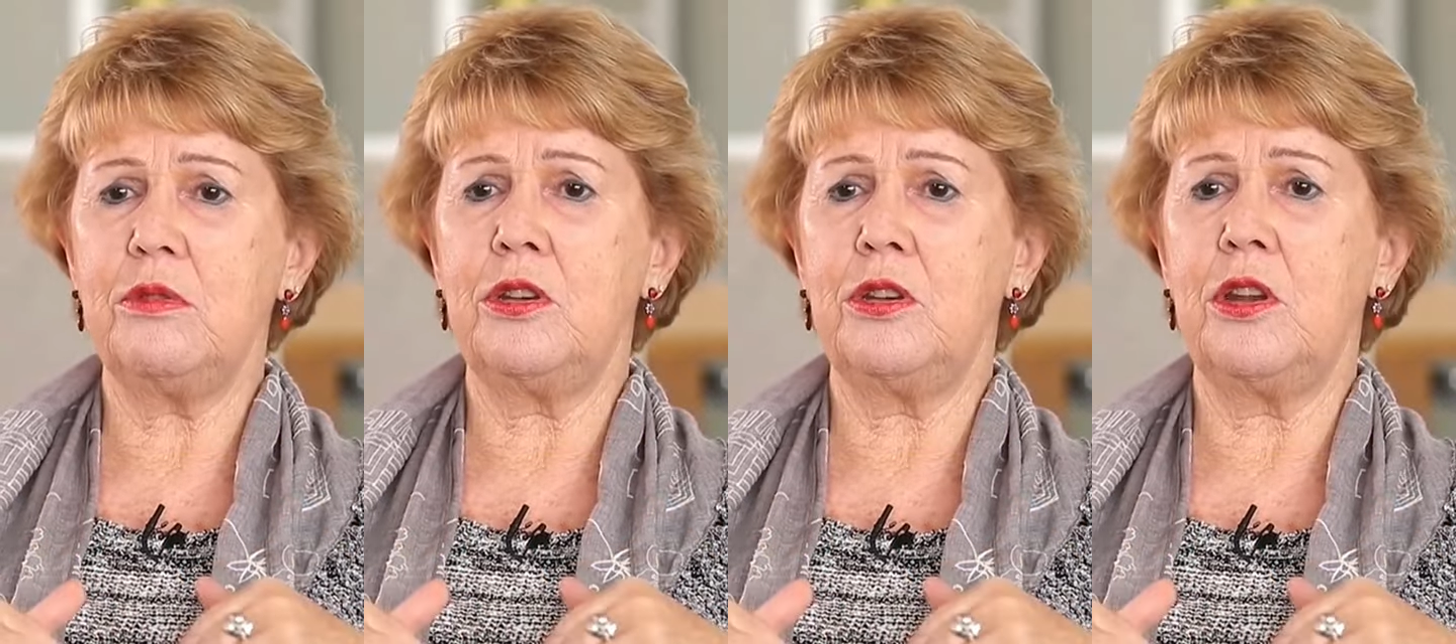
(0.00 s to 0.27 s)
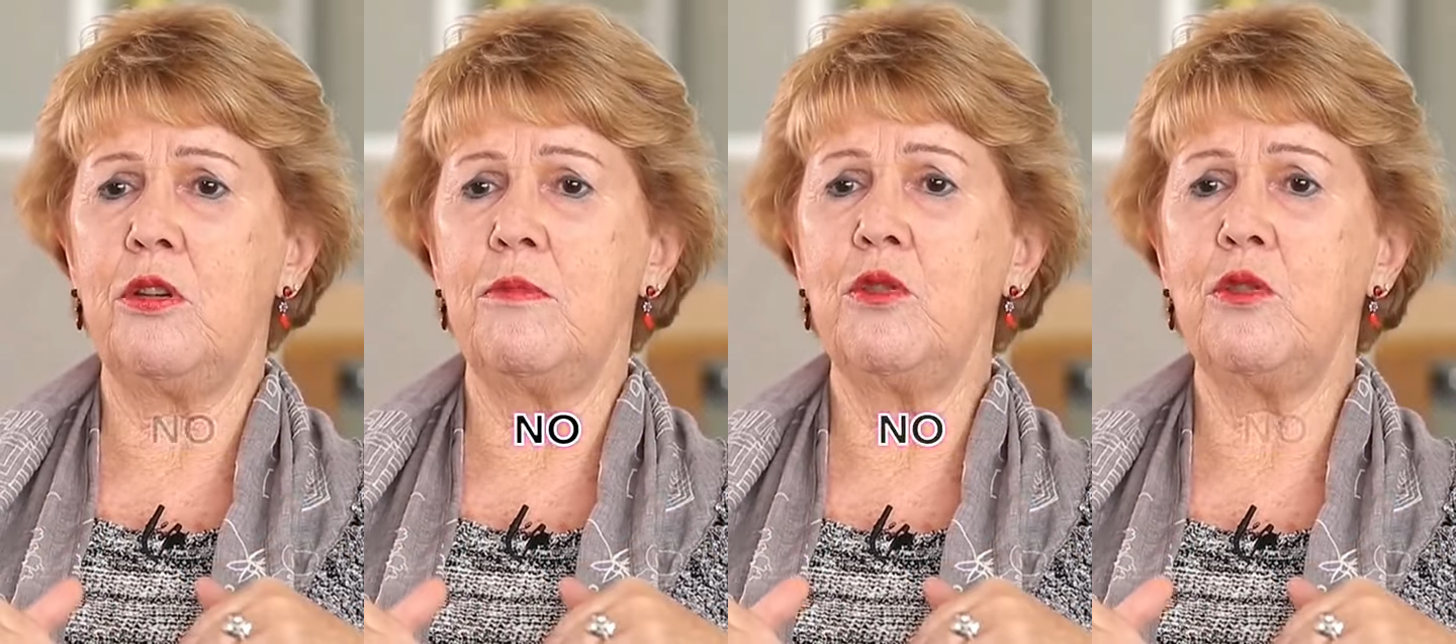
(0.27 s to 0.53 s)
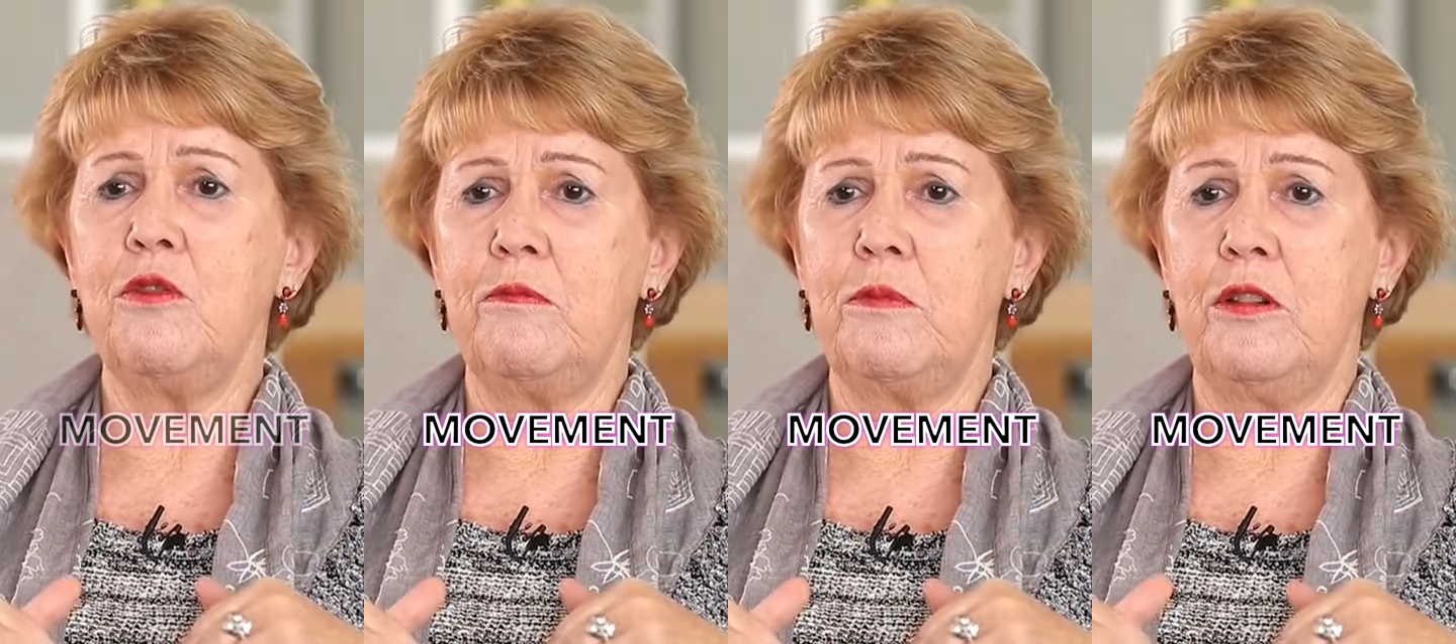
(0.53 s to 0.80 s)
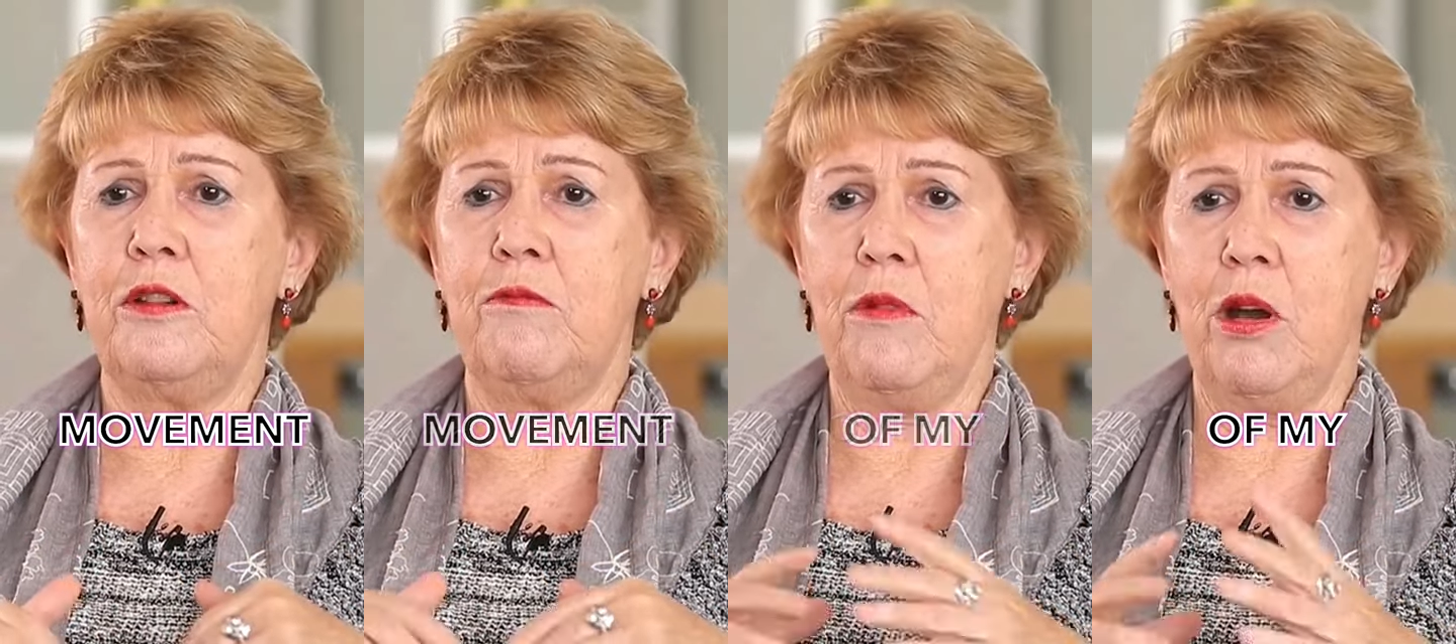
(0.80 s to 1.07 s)
no
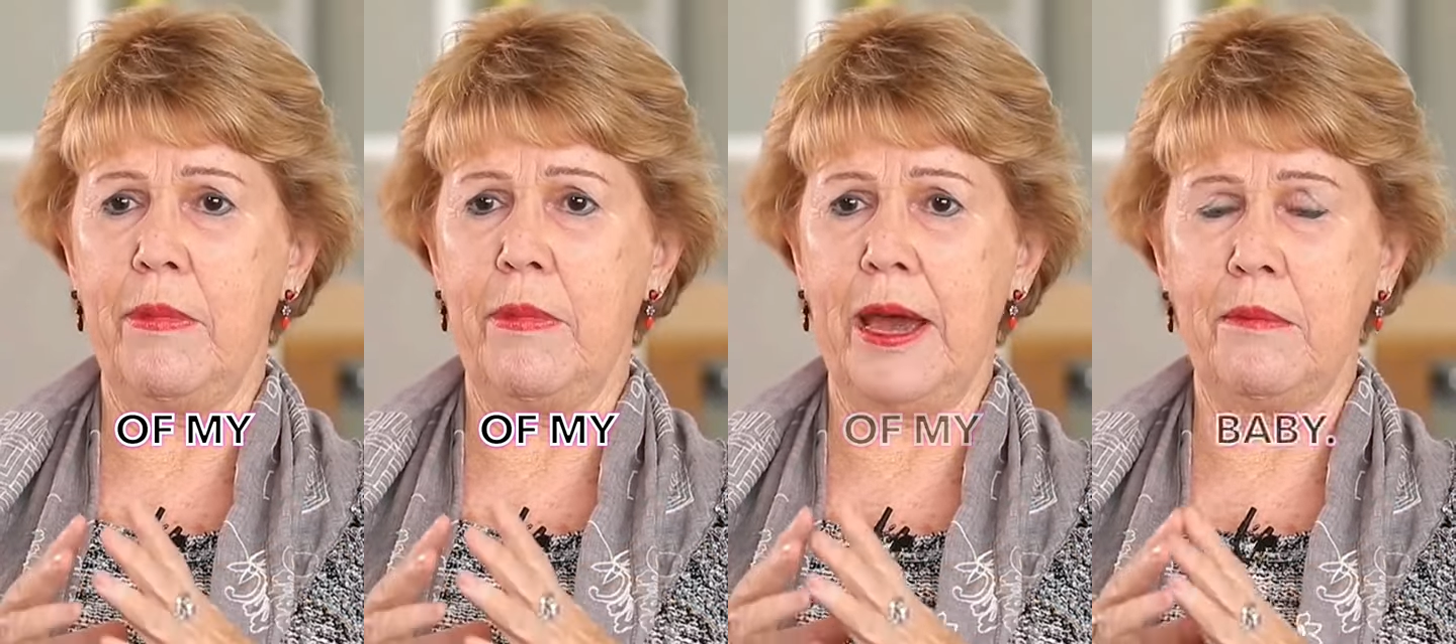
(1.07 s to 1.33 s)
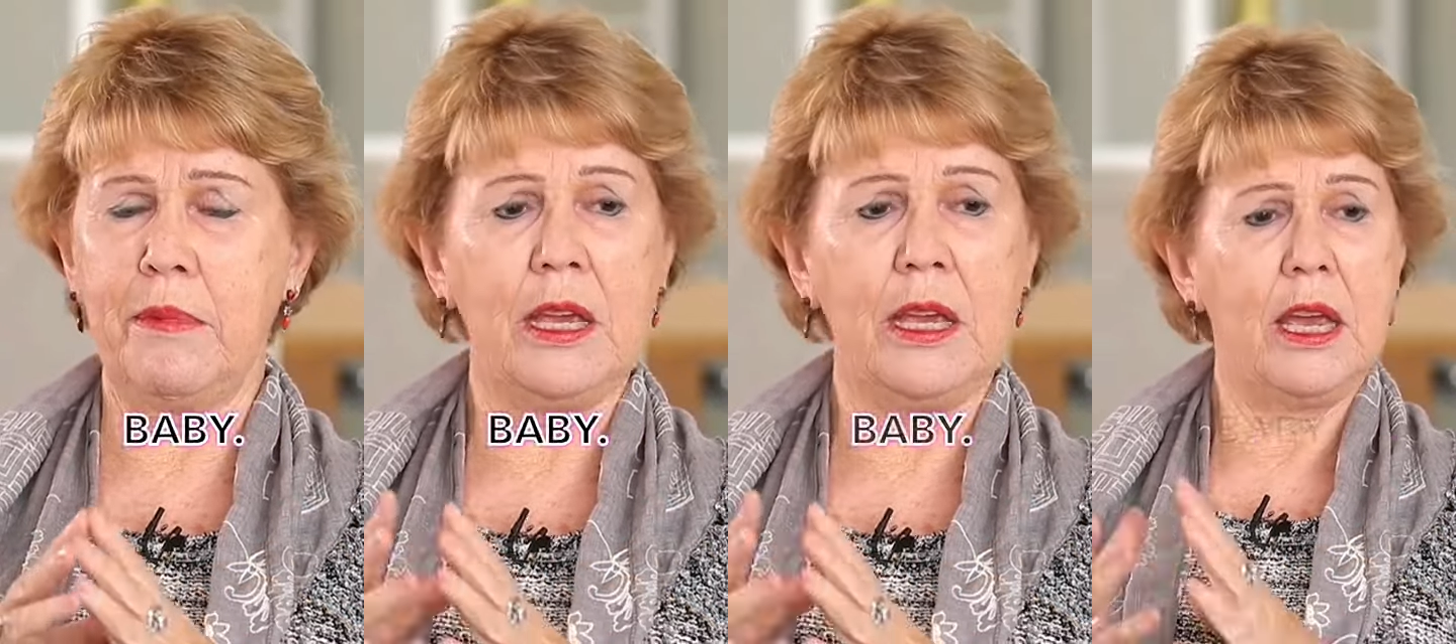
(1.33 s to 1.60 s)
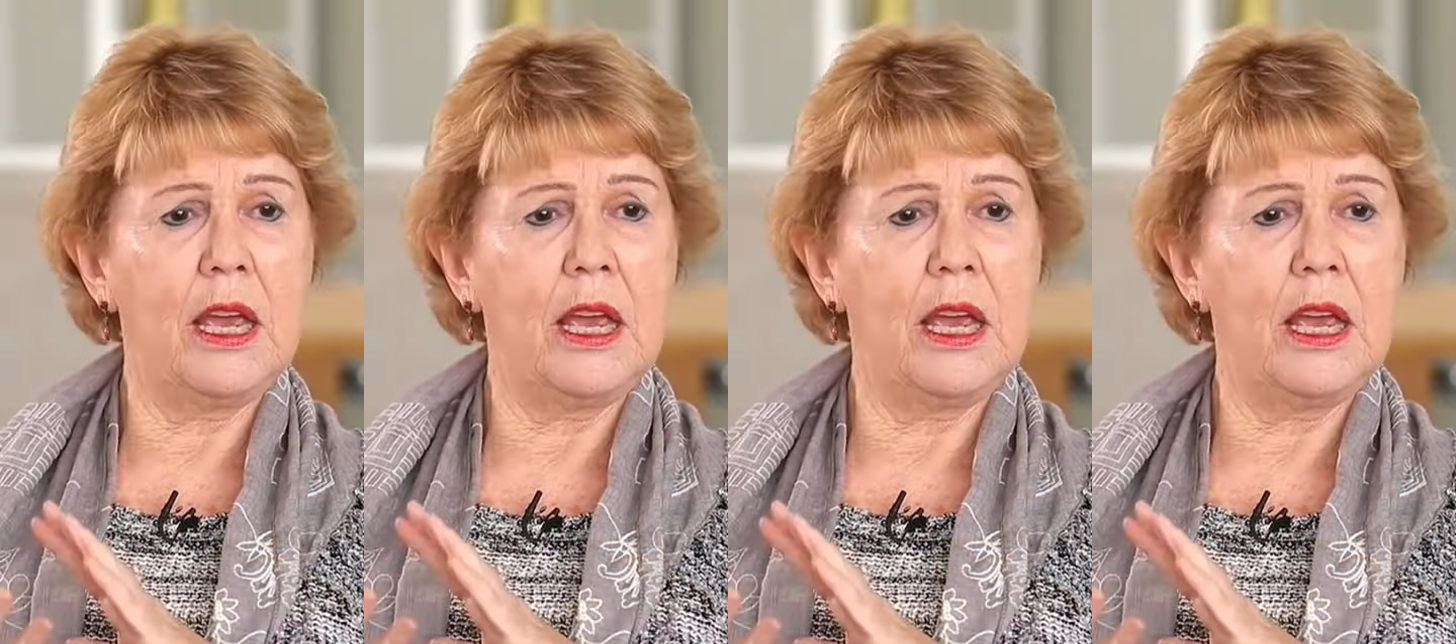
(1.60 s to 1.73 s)
movement of my baby.